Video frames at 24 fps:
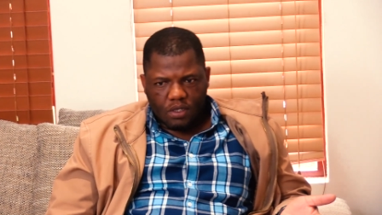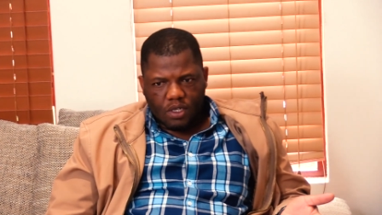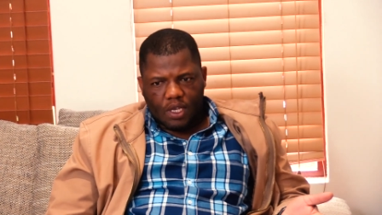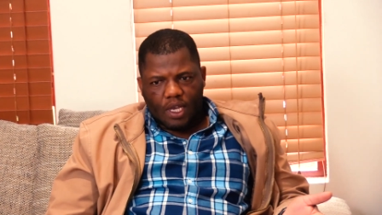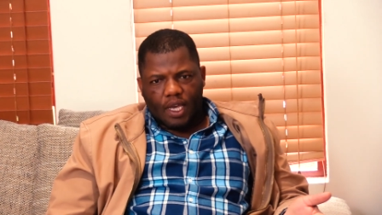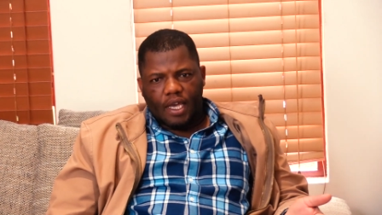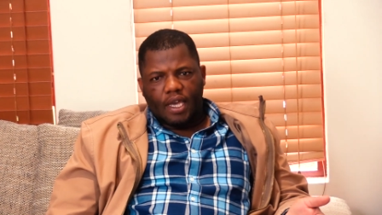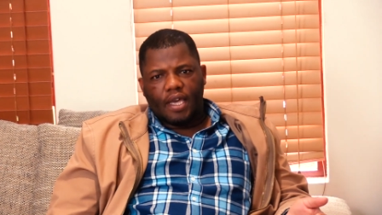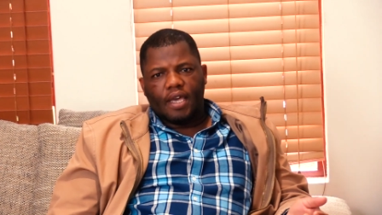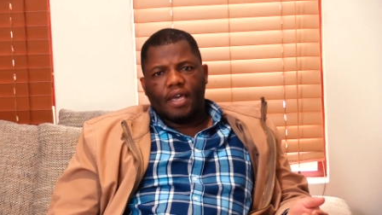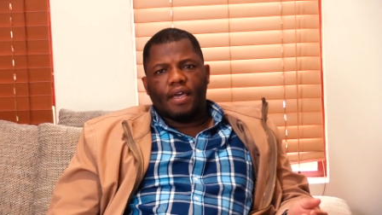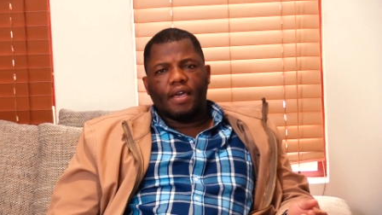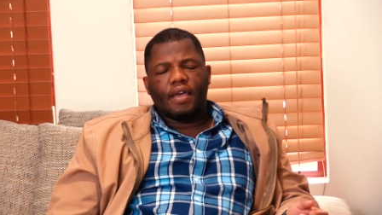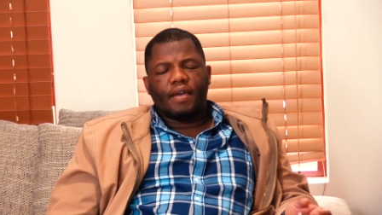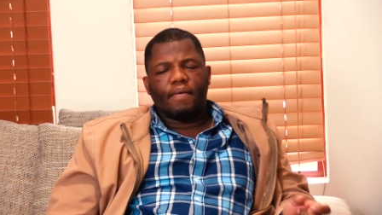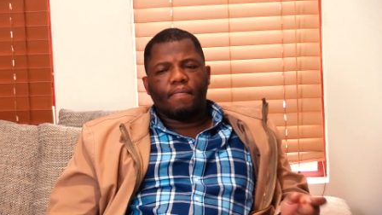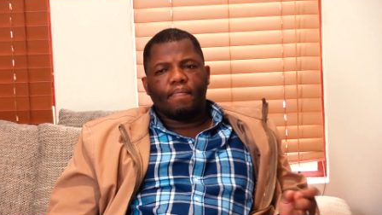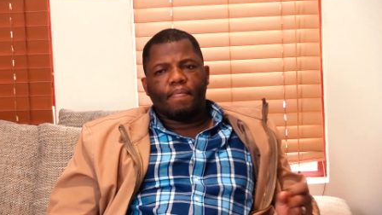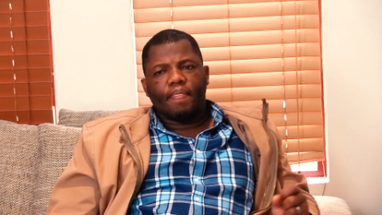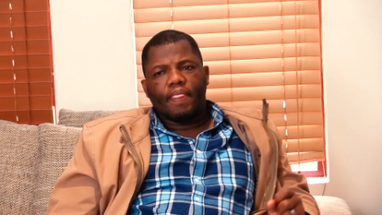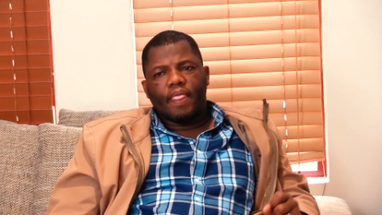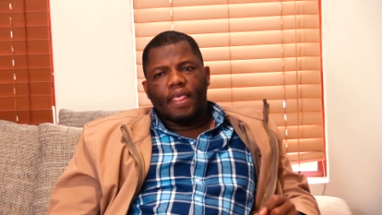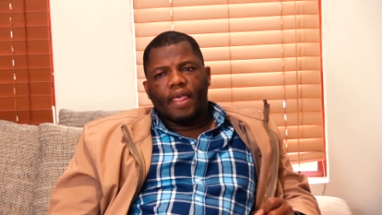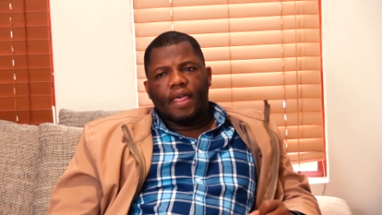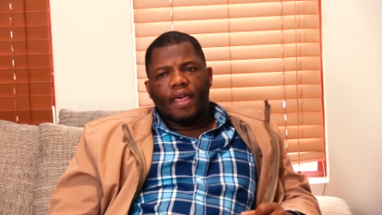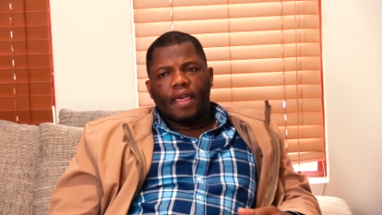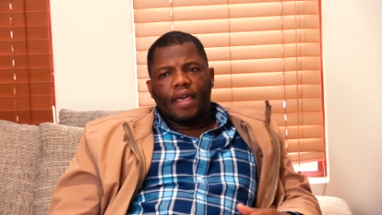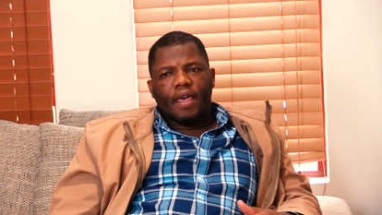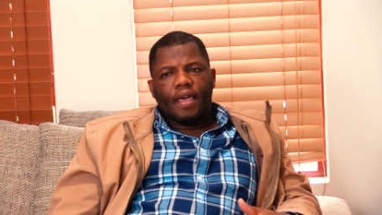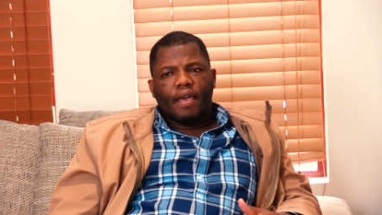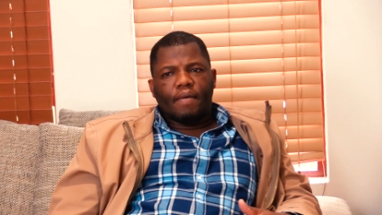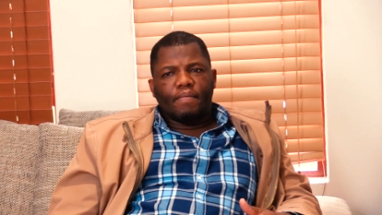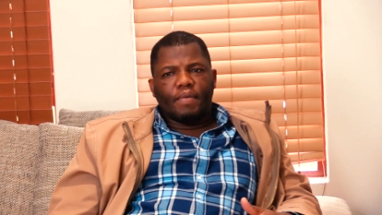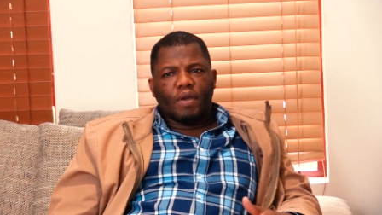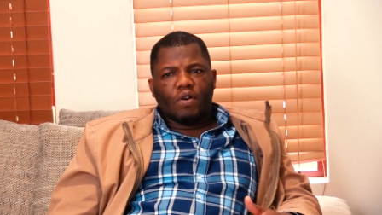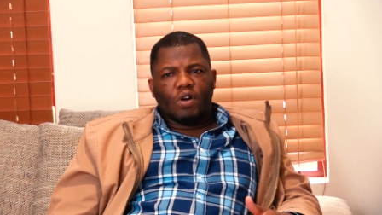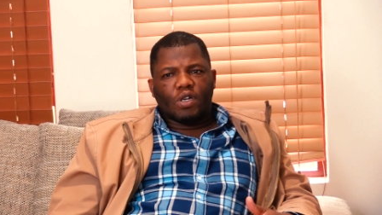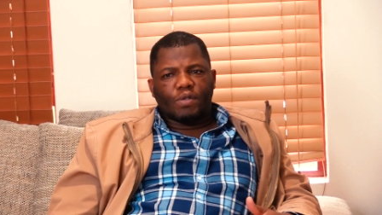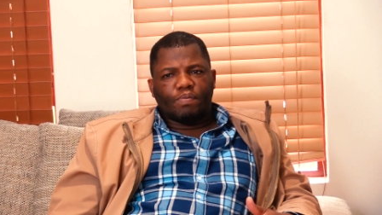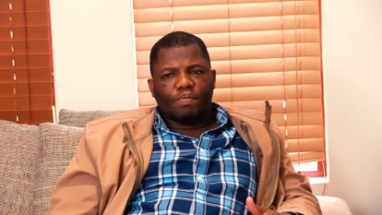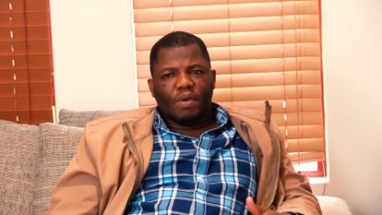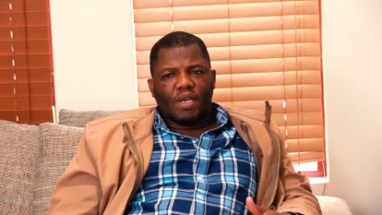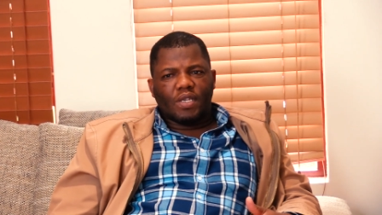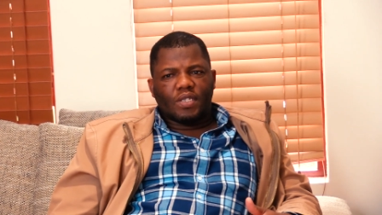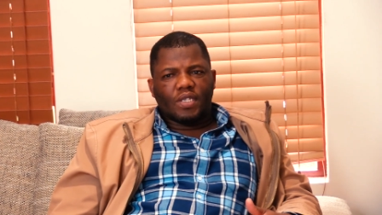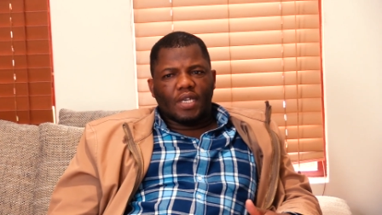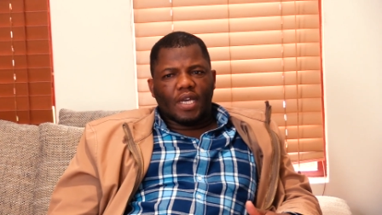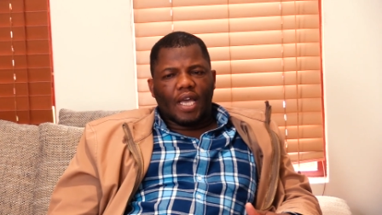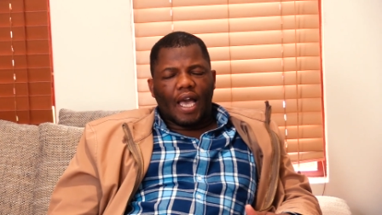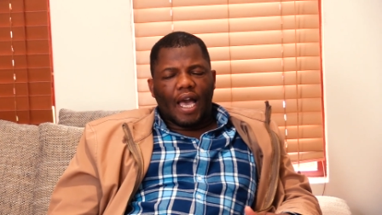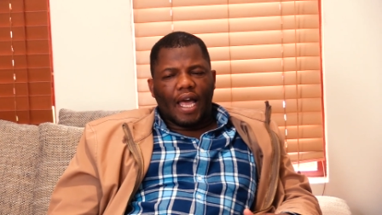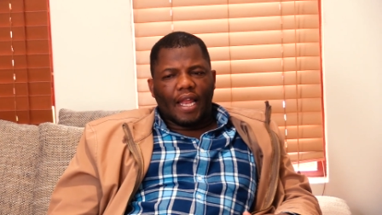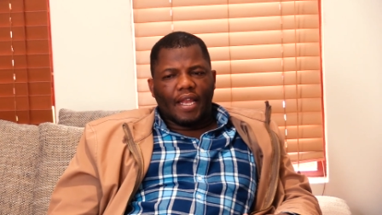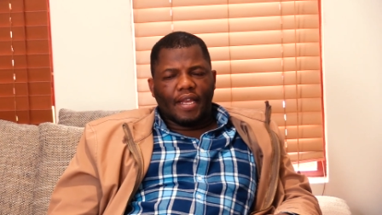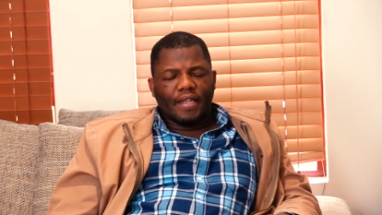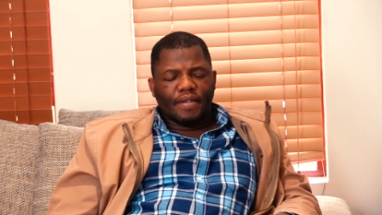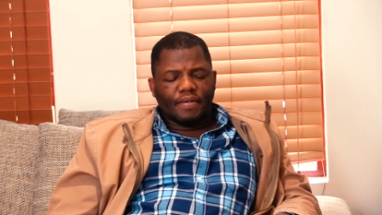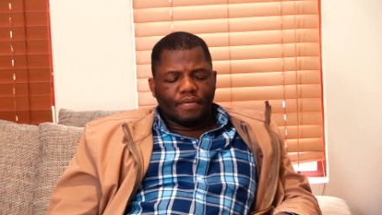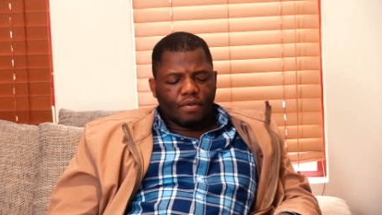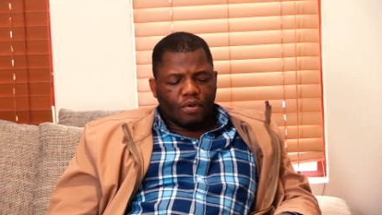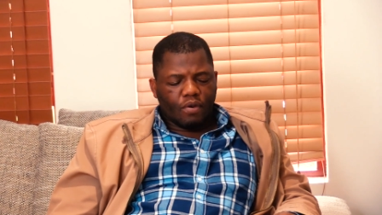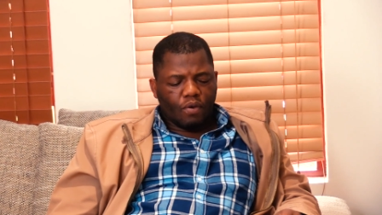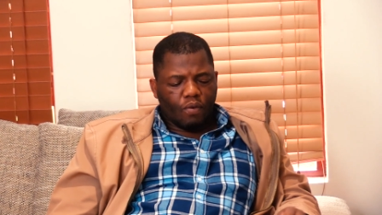uh, because basically,